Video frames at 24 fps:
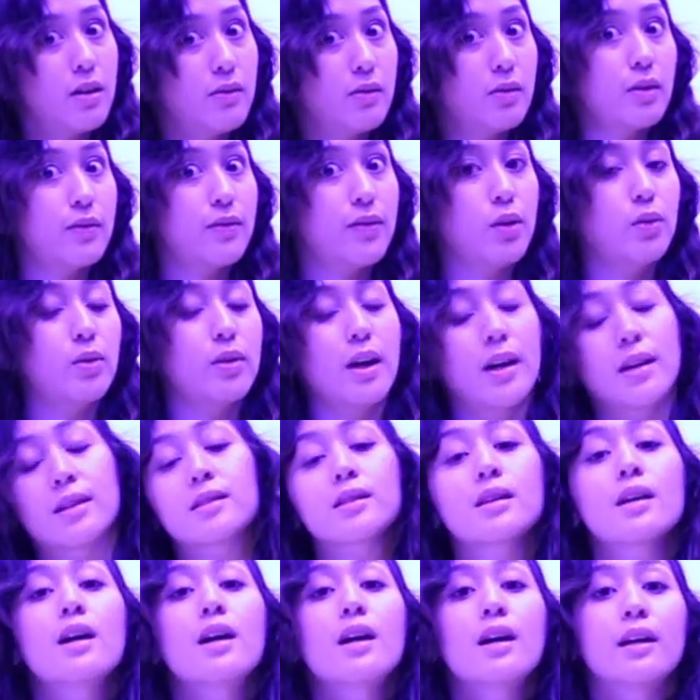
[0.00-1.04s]
have to cover a few
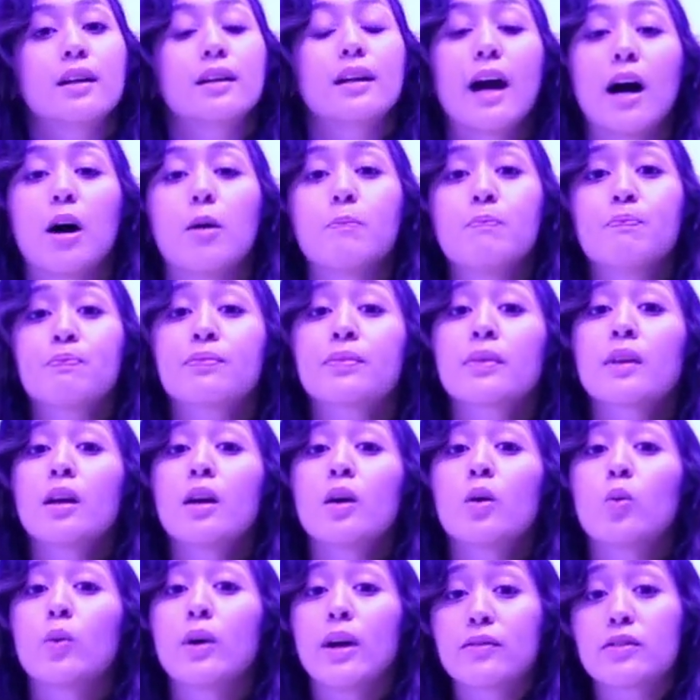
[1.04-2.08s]
things. Now,
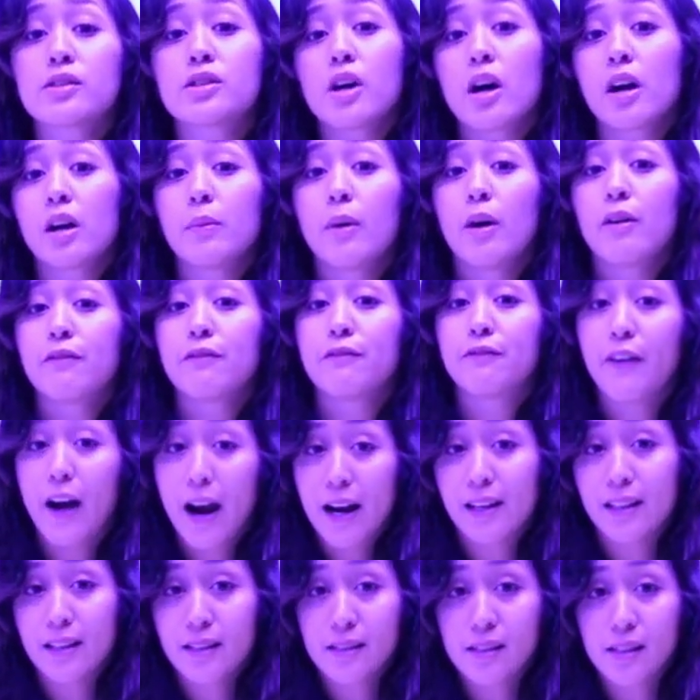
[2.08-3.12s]
we have to talk about
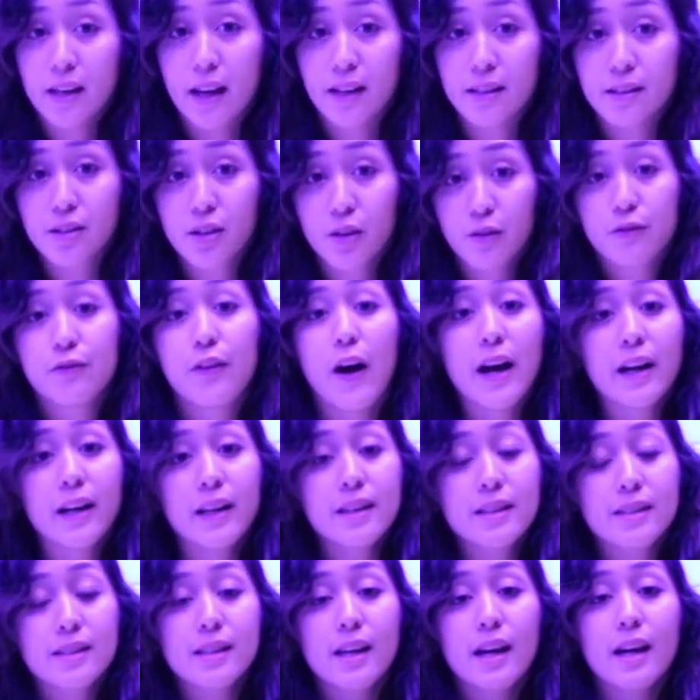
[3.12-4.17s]
fighting stance. So
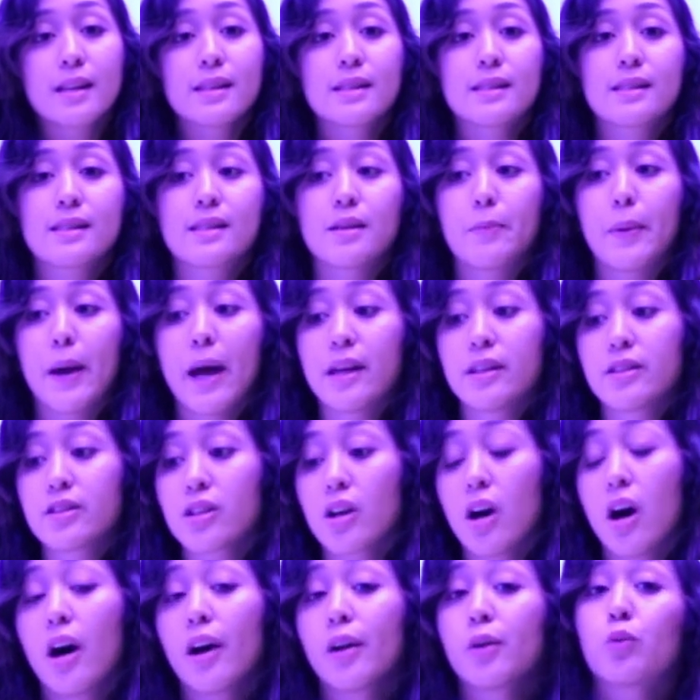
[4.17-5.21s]
fighting stance
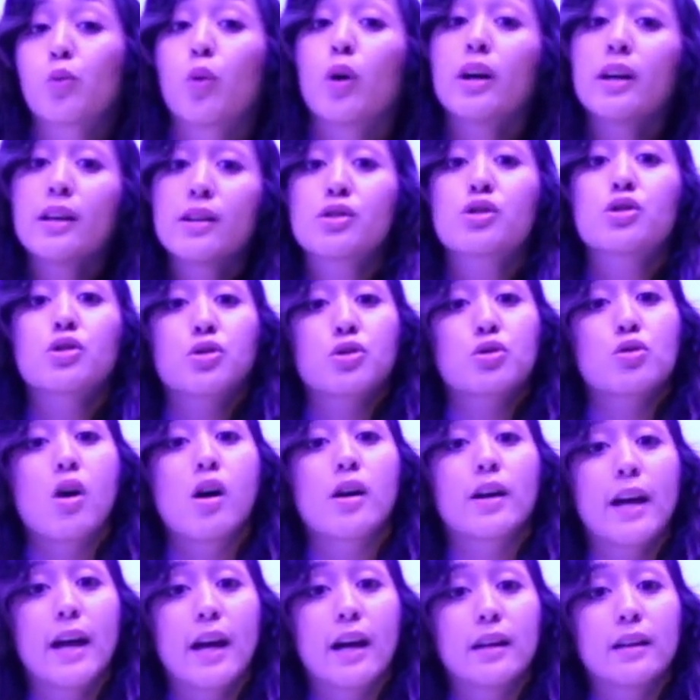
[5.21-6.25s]
depends on what is your
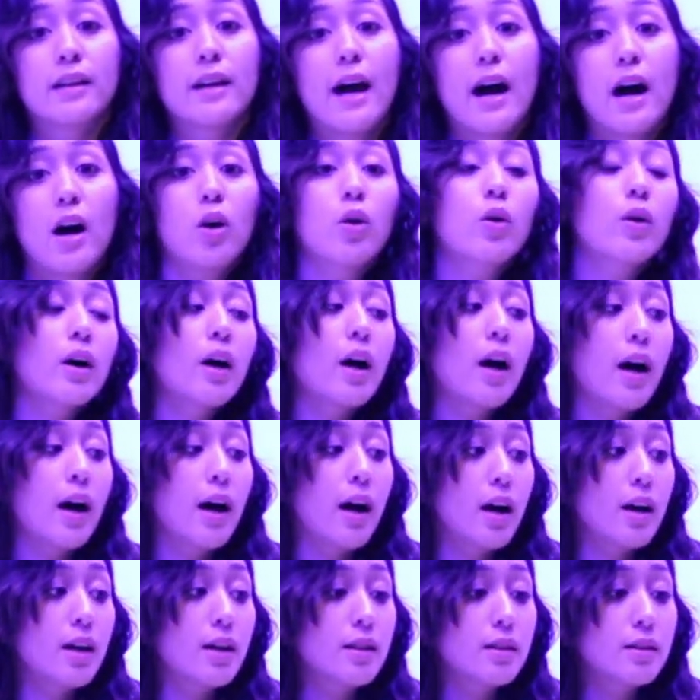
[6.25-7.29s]
strong hand. Now,
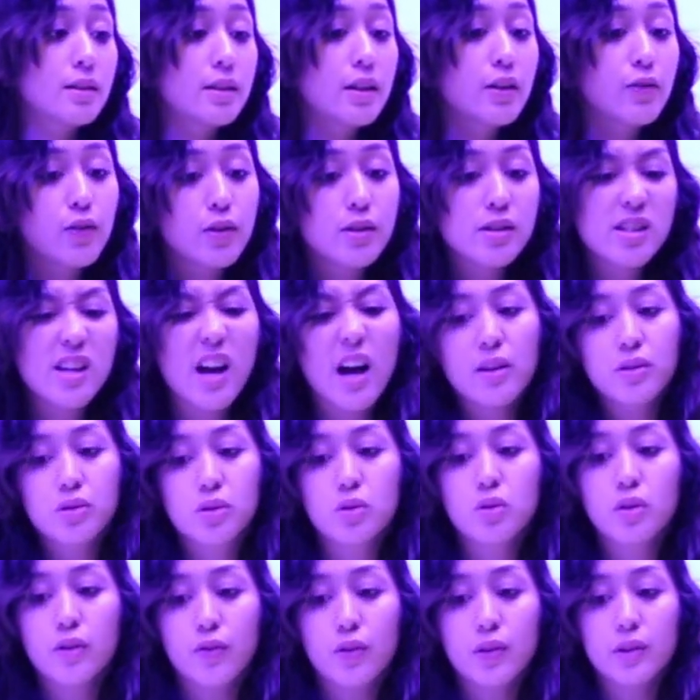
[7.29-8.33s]
uh, different
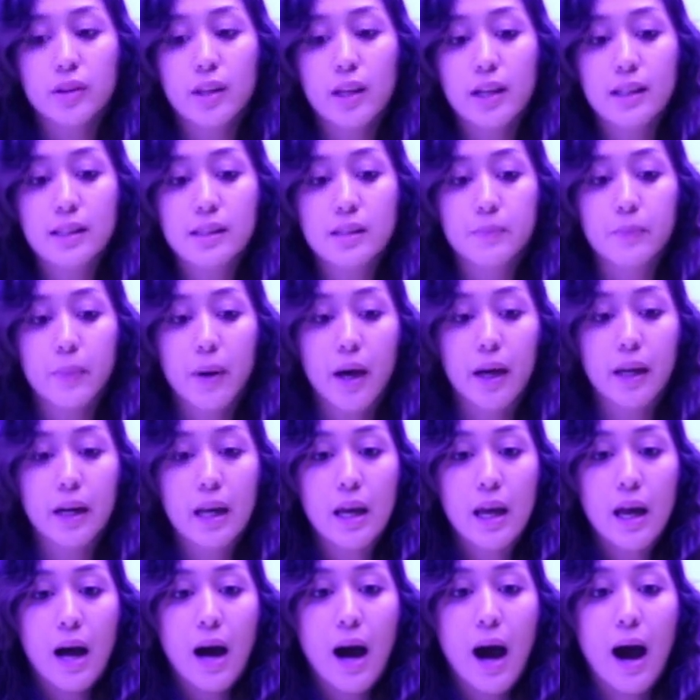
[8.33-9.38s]
styles do different things,
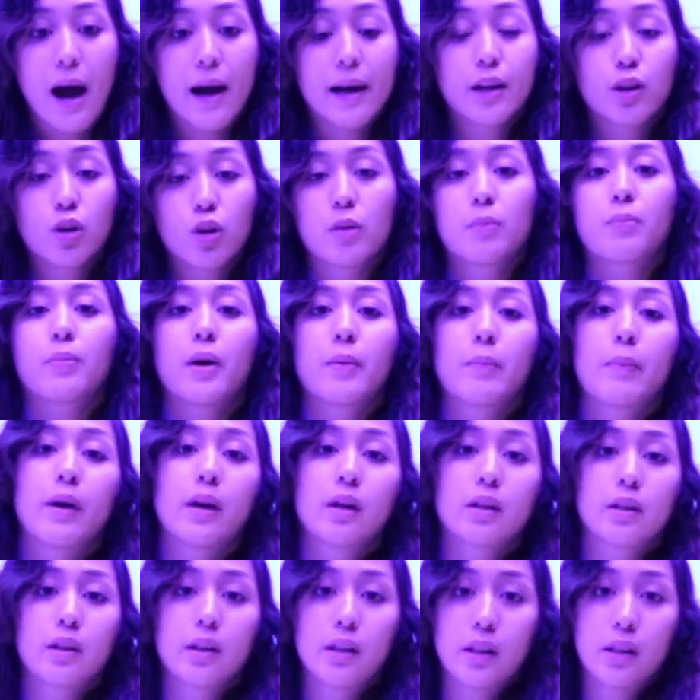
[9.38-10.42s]
but I grew up
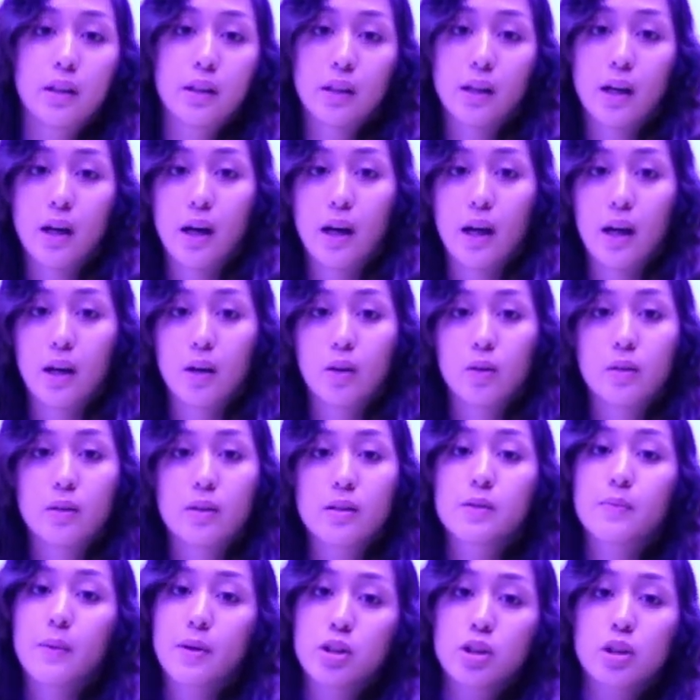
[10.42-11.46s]
primarily, uh,
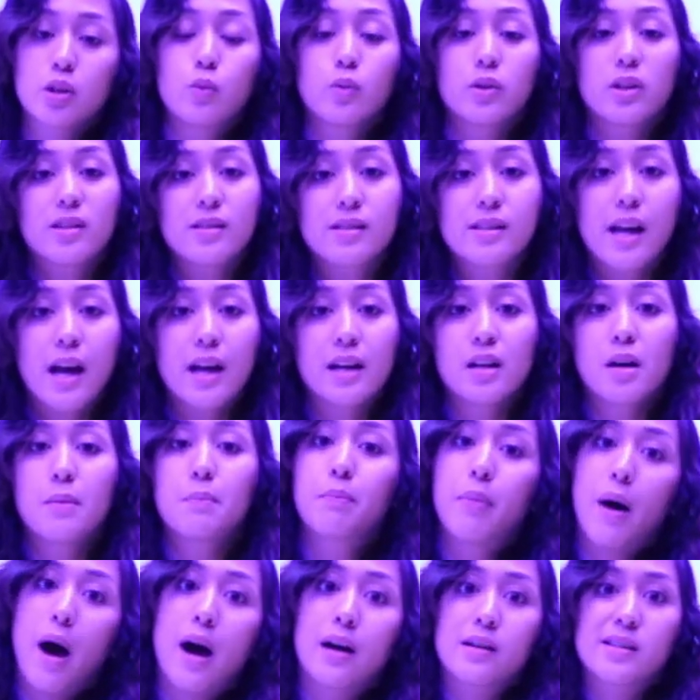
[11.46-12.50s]
especially with the
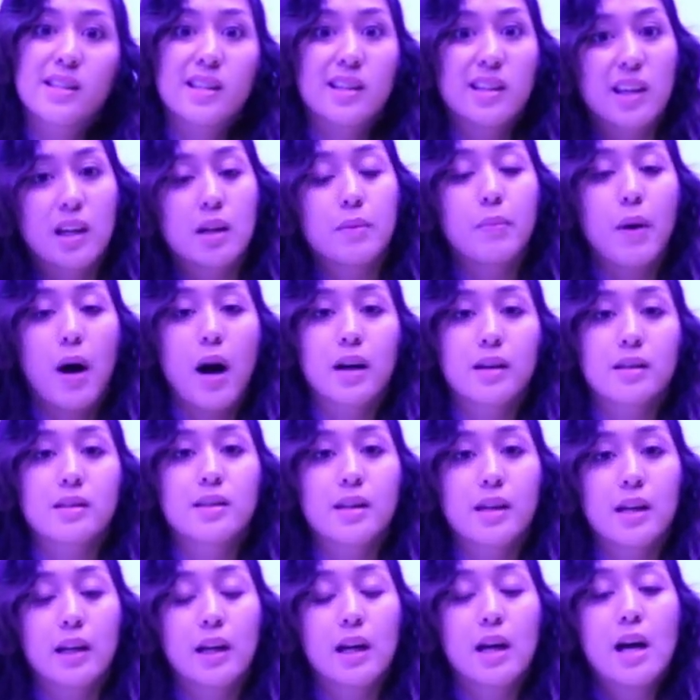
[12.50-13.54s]
stand-up boxing,
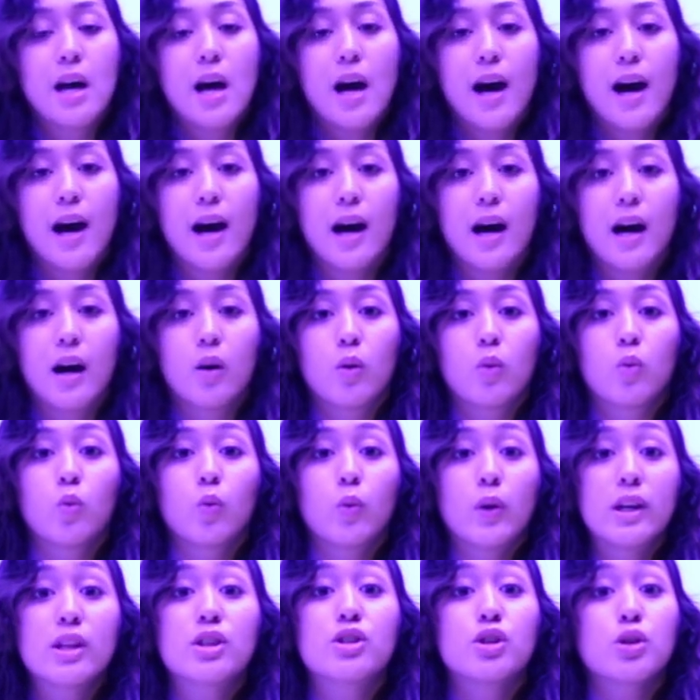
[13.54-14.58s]
kickboxing, uh,
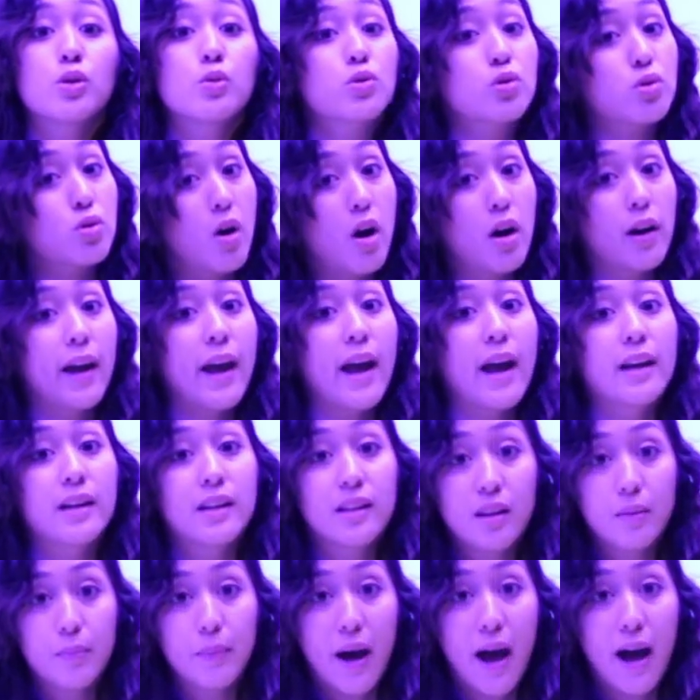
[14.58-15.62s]
we do strong
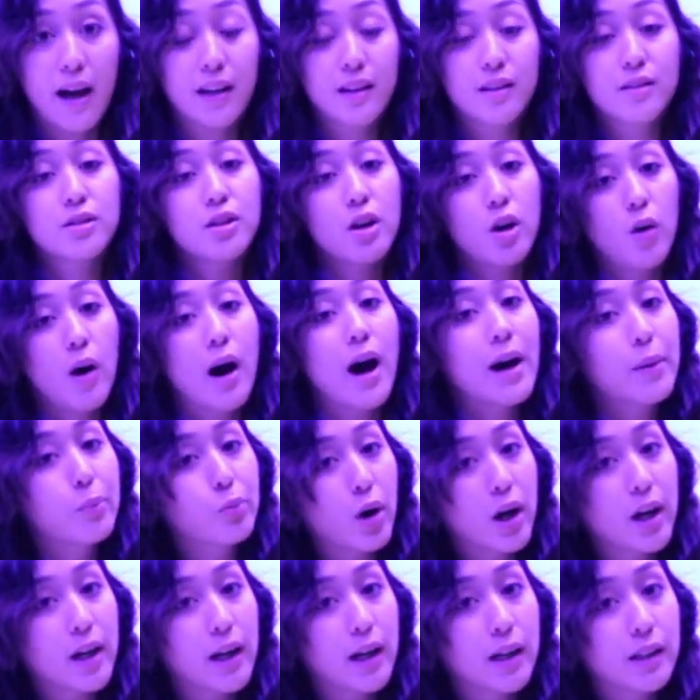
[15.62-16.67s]
hand in the back. So
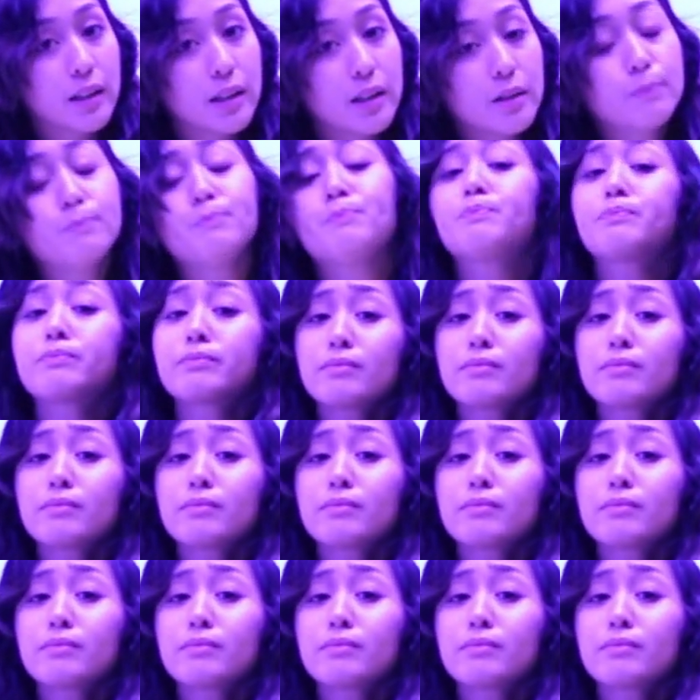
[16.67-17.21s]
I'm right-handed.